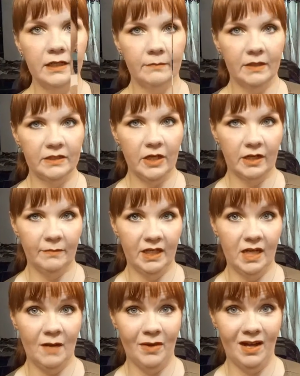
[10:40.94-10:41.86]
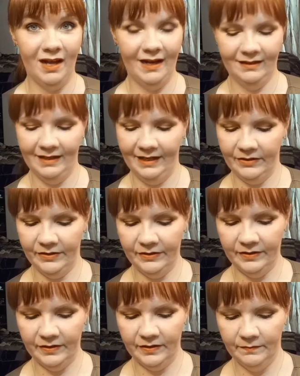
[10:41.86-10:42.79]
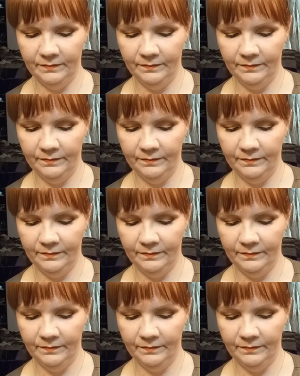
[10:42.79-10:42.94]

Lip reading: Now I'm going to talk about a couple highlighters.